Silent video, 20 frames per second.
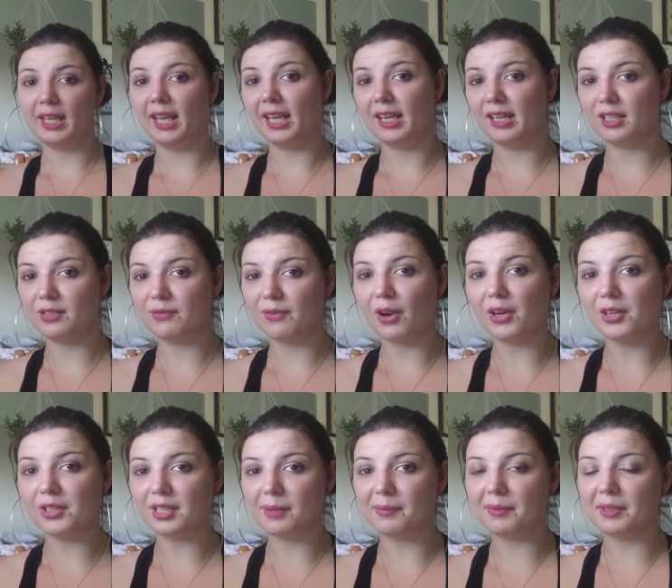And as far
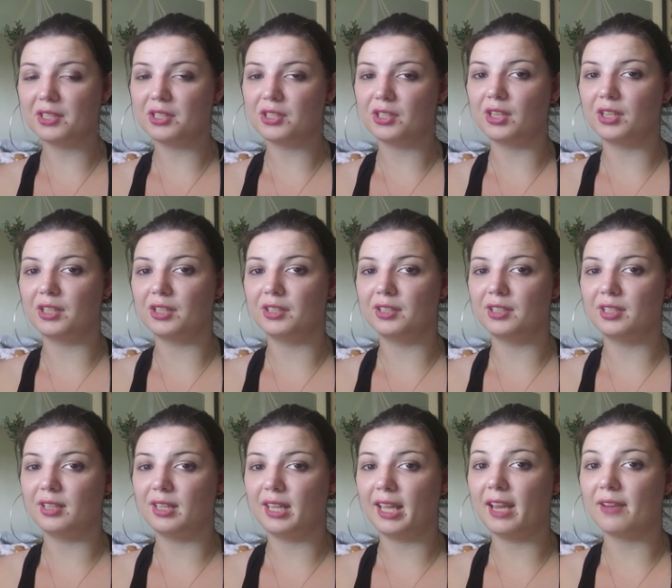as I'm concerned,
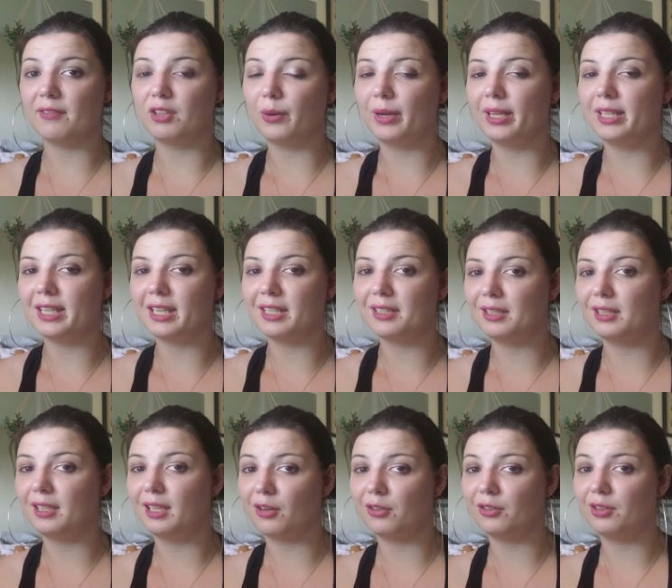they have no idea that
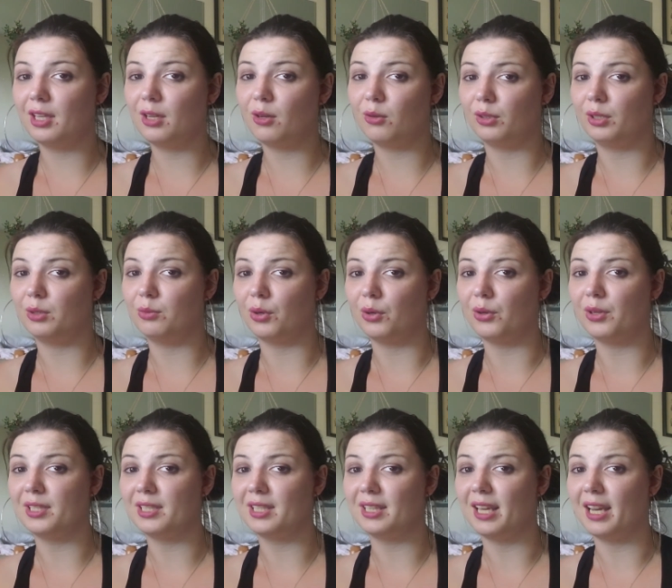they aren't the only
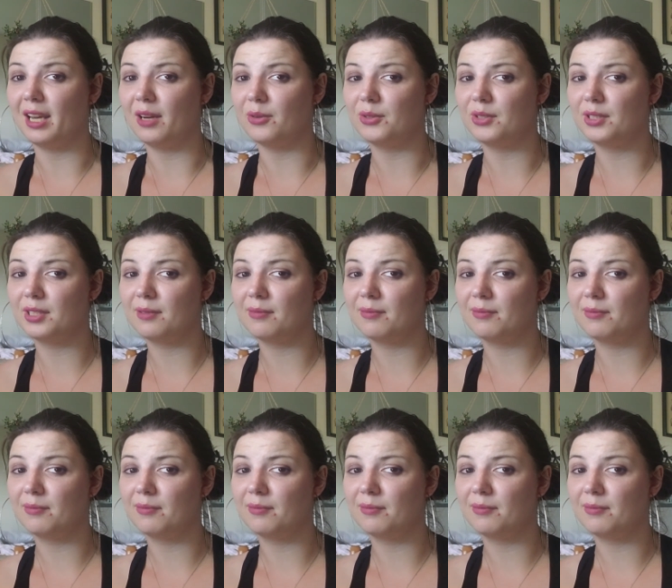rodents in the house.